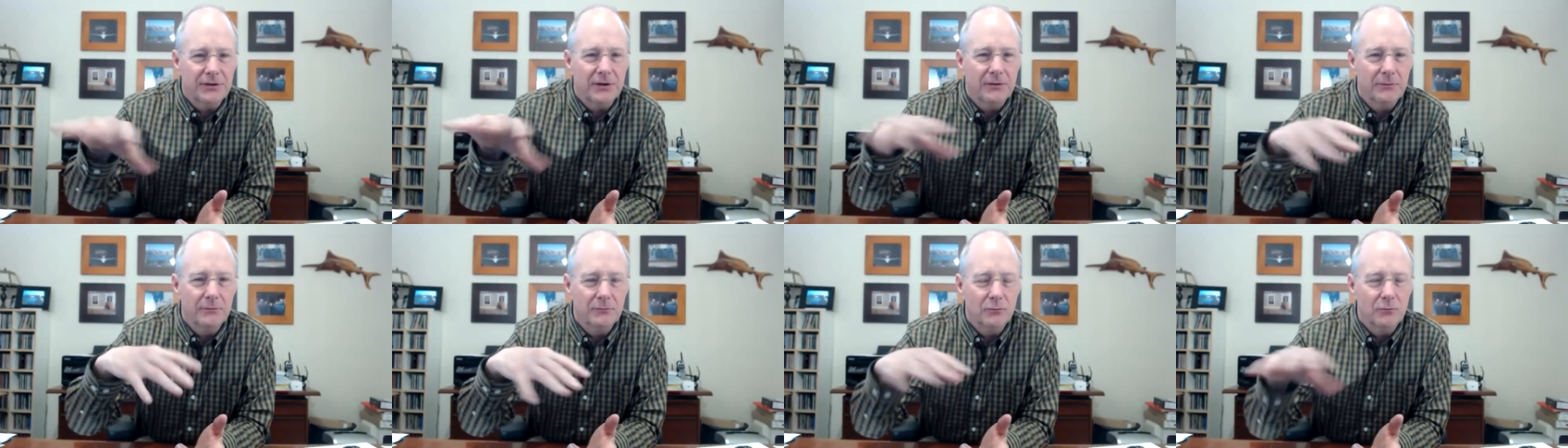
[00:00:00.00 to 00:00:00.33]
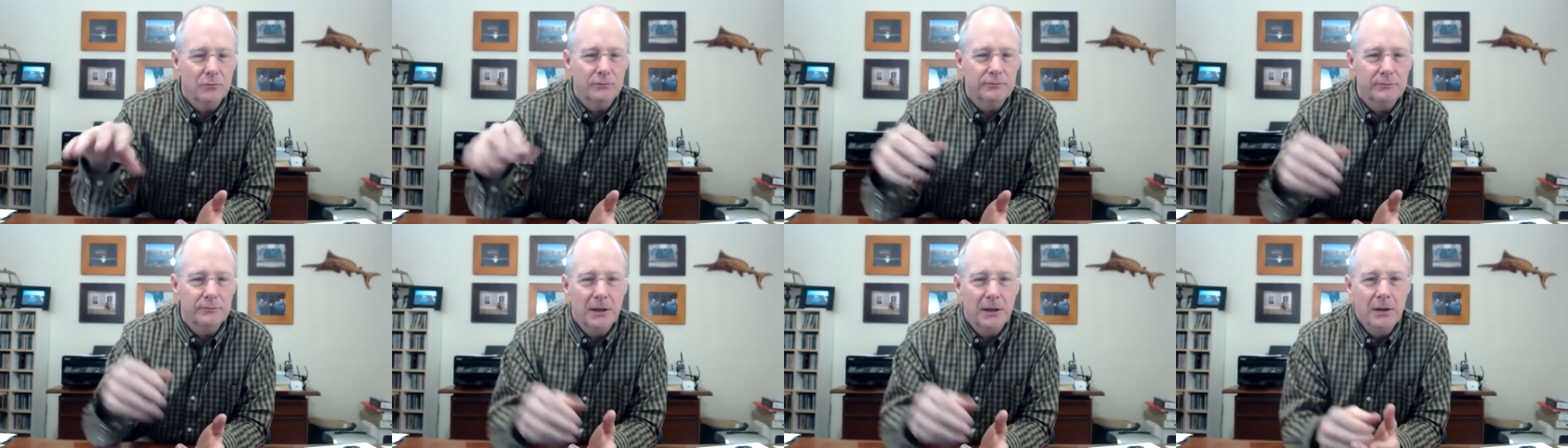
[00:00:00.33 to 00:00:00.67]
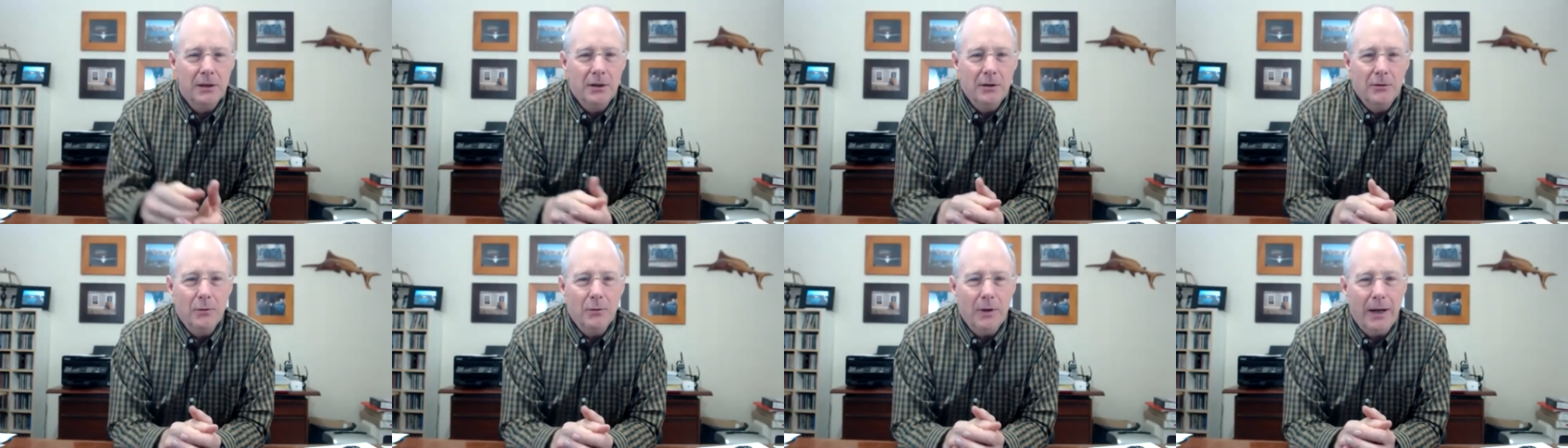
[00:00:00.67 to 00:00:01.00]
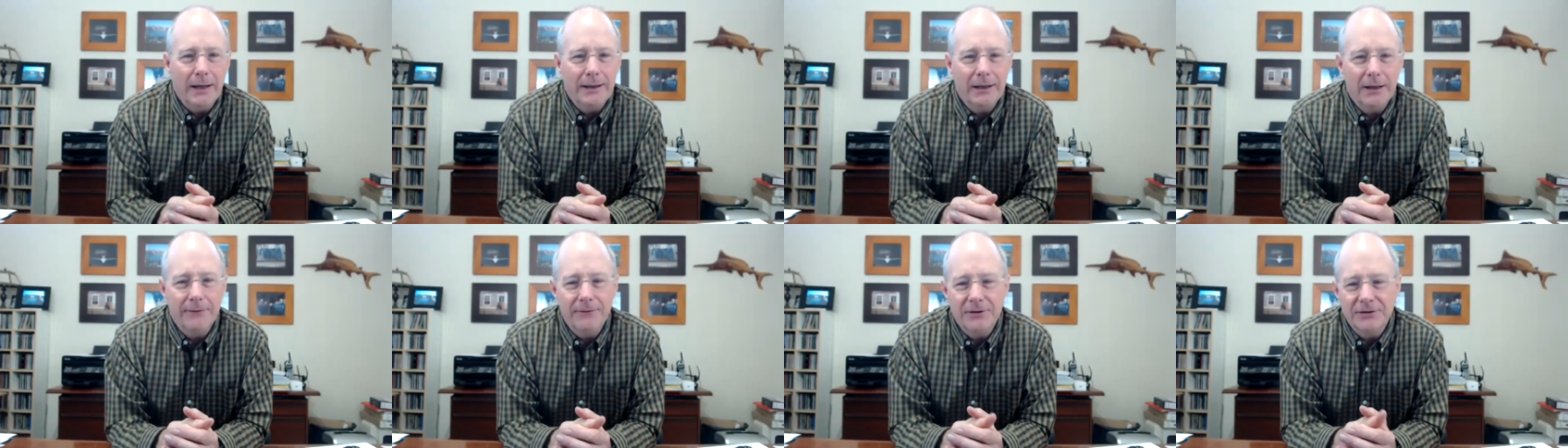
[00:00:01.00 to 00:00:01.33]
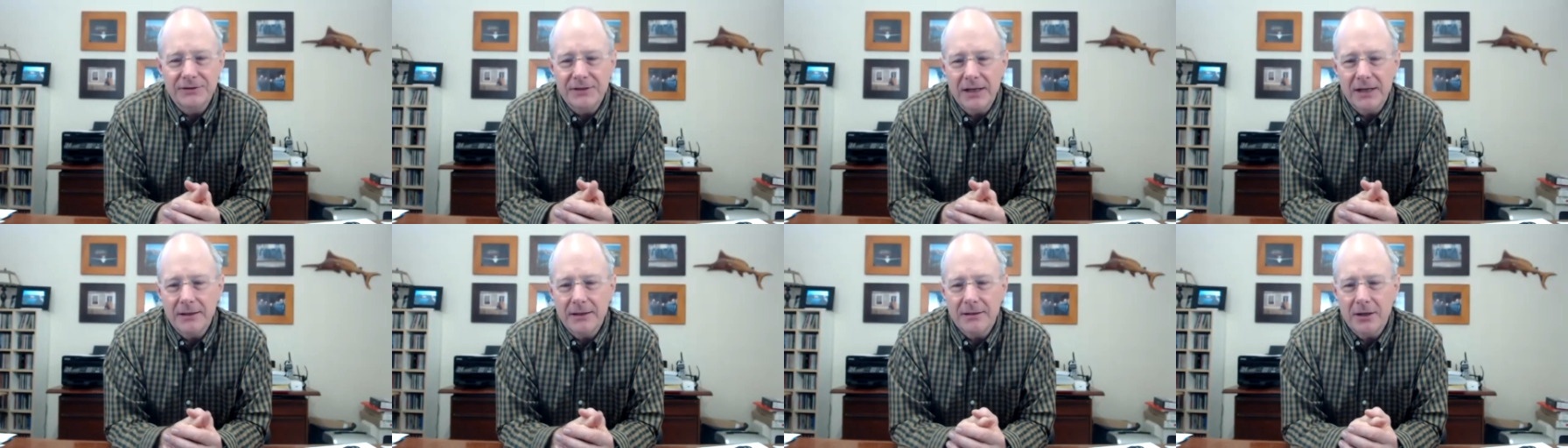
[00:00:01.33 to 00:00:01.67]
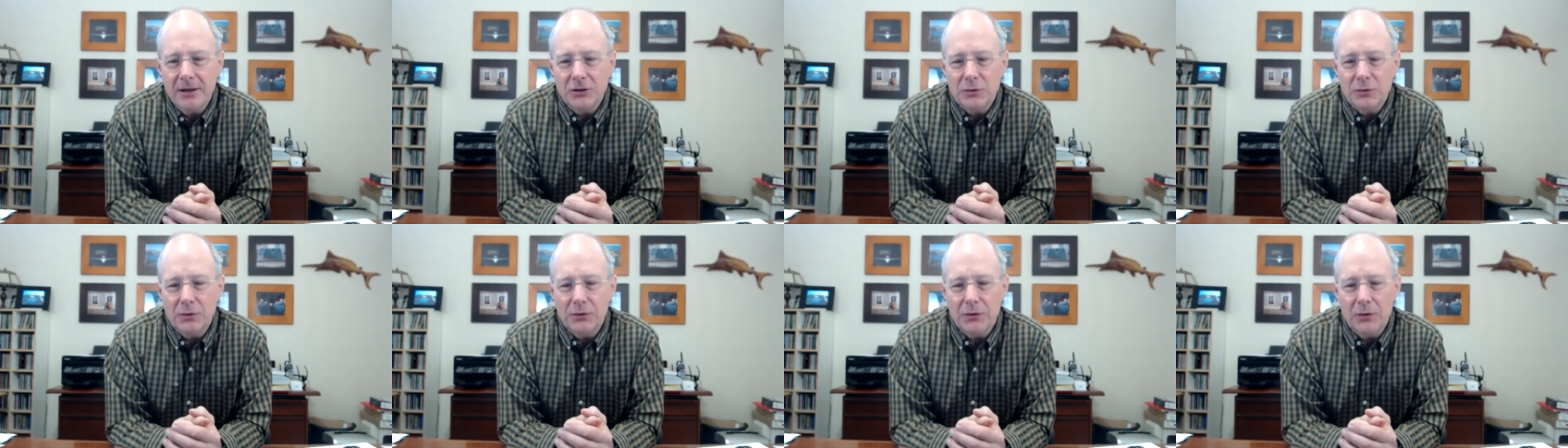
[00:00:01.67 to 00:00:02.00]
And well, I'd love to stay in
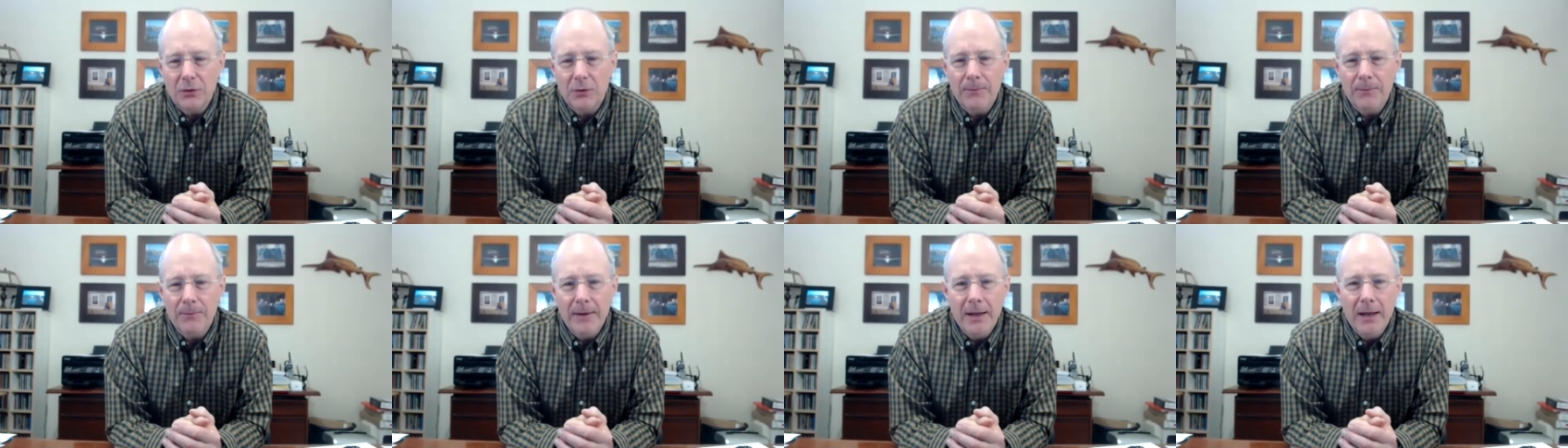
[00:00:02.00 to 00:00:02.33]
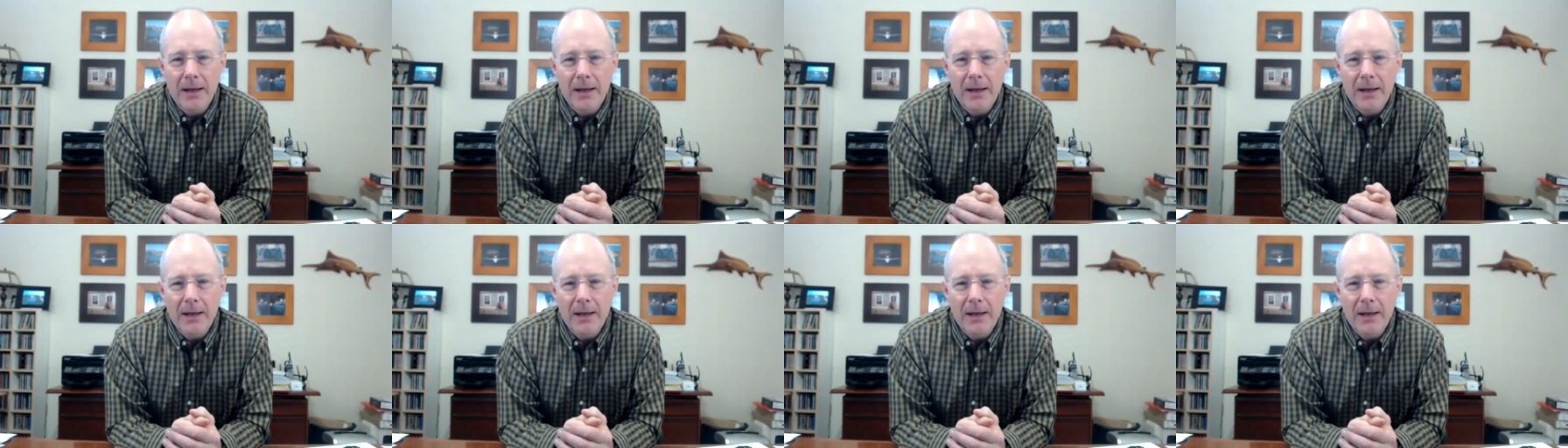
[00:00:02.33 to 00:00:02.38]
touch with you.